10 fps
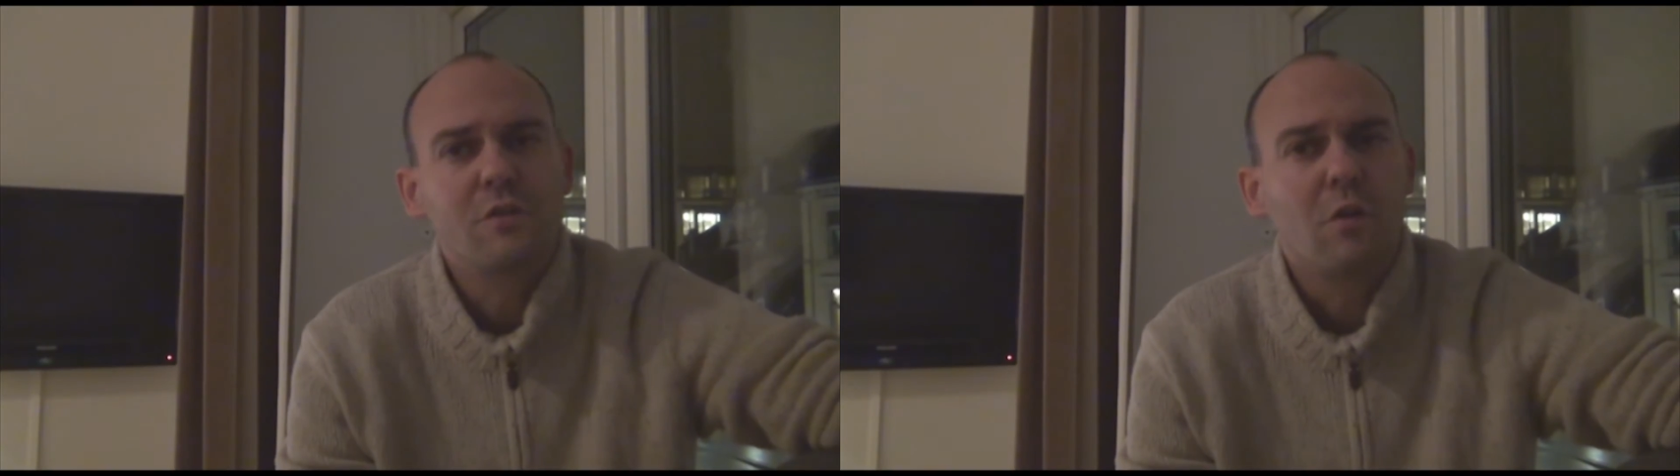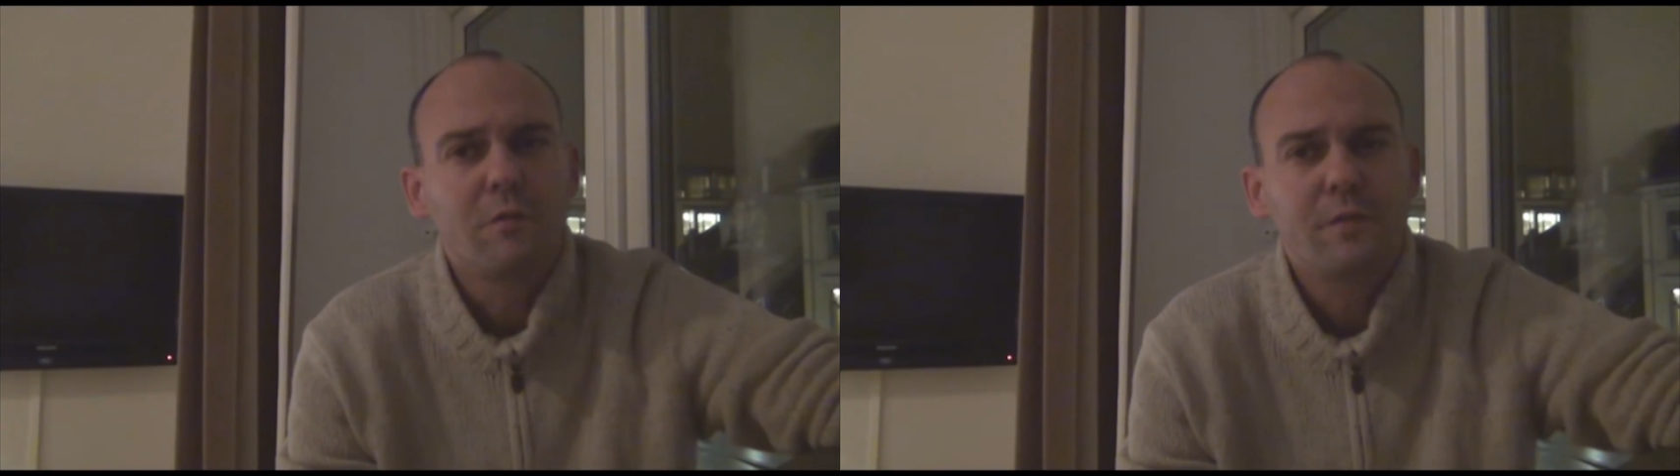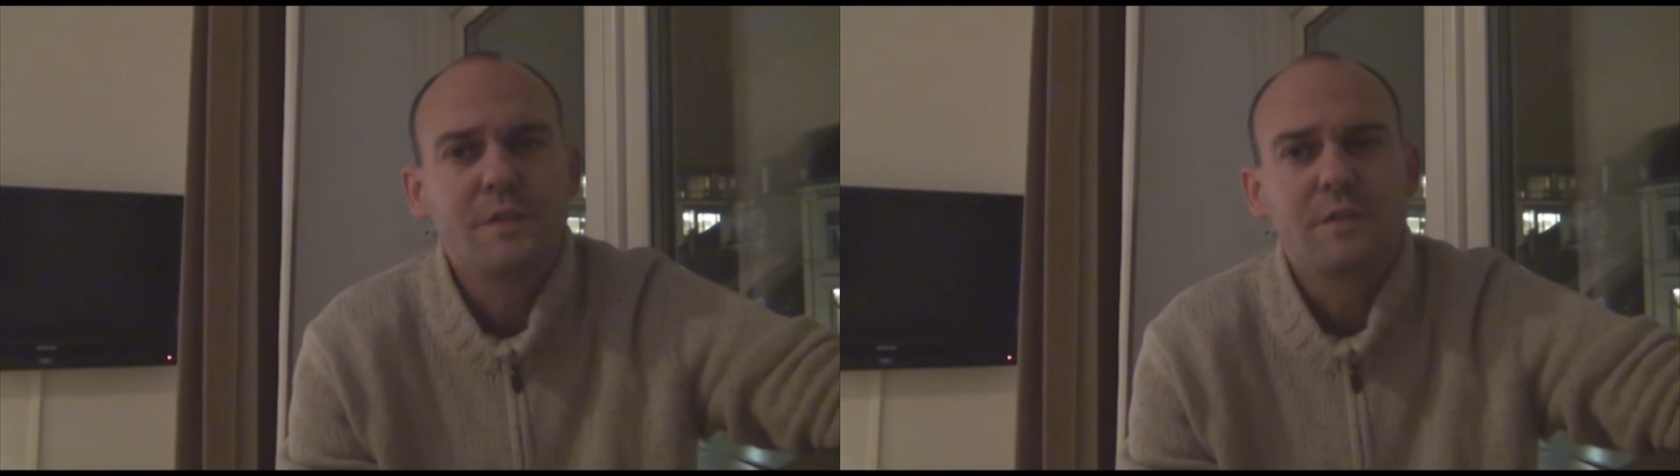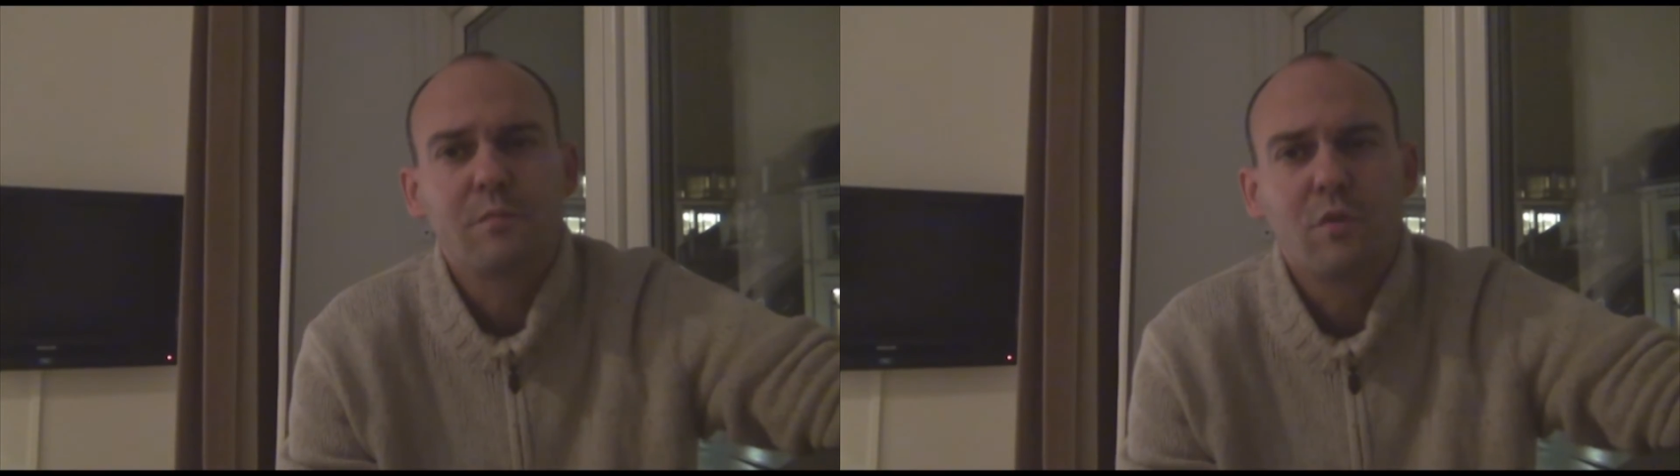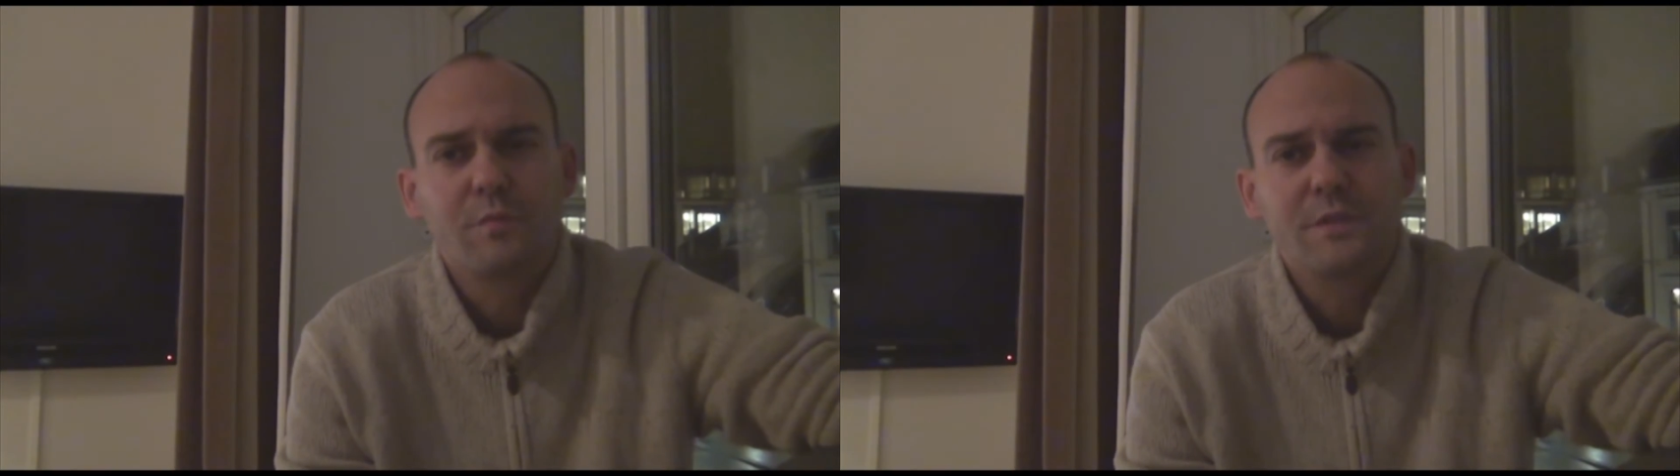dolphins and
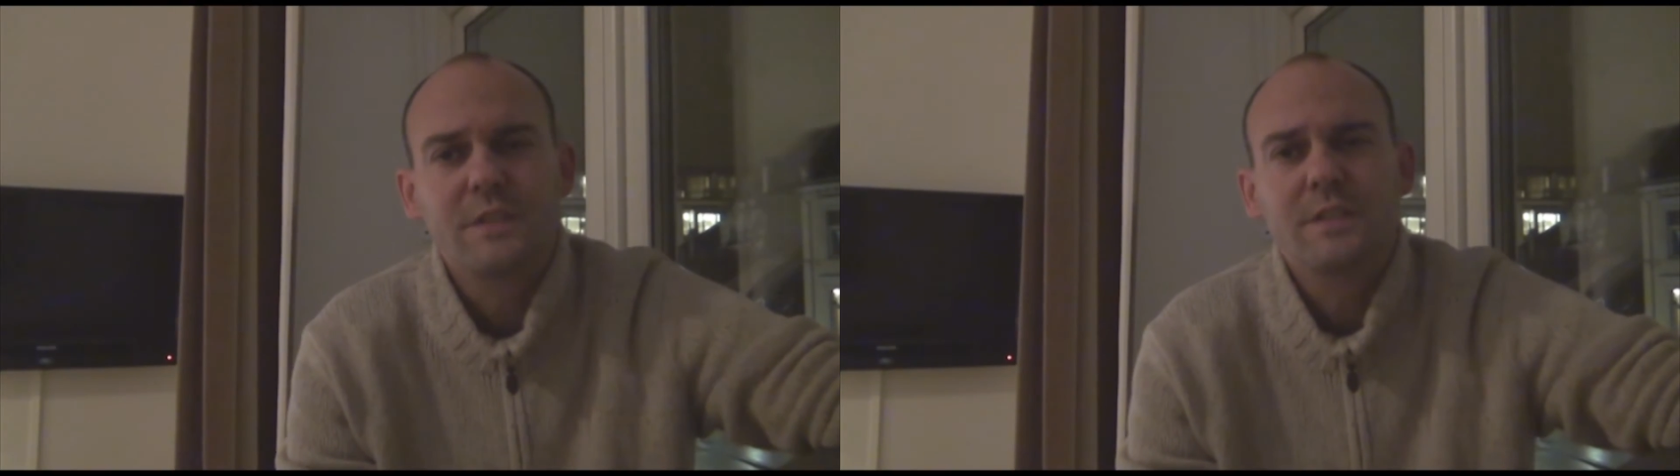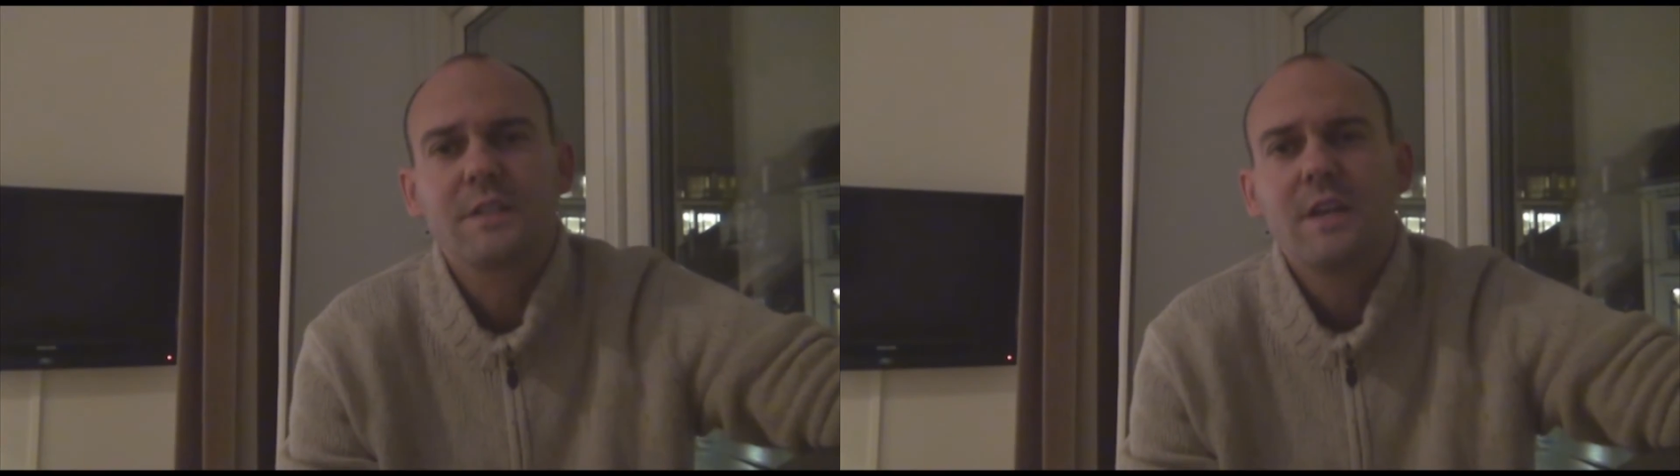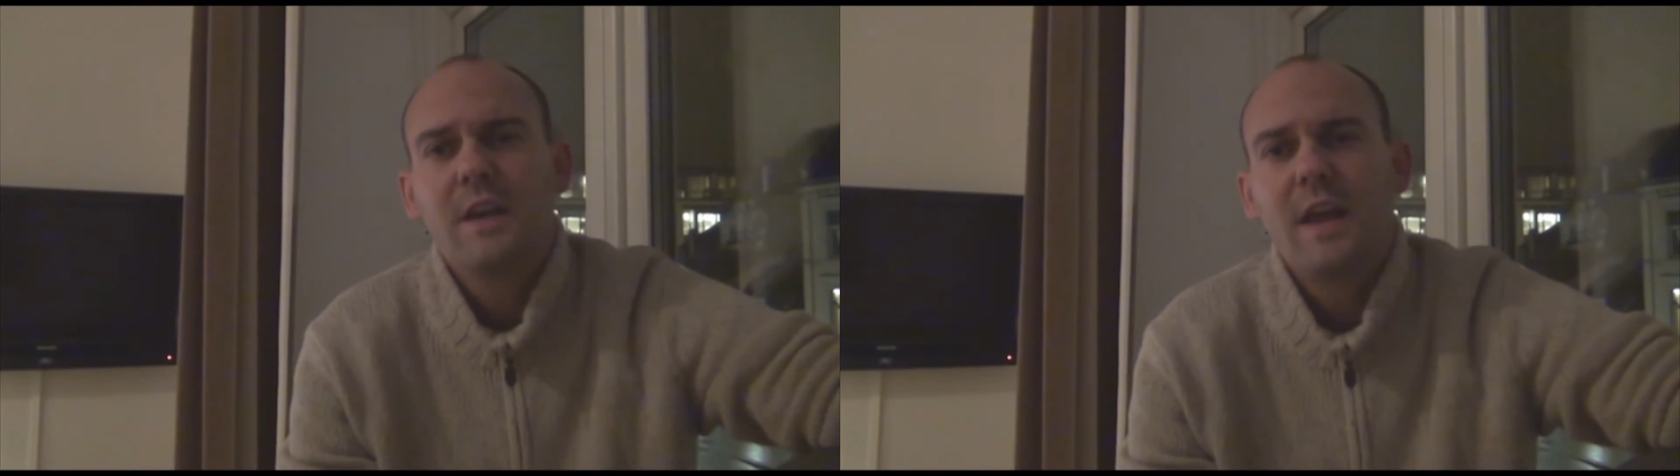porpoises,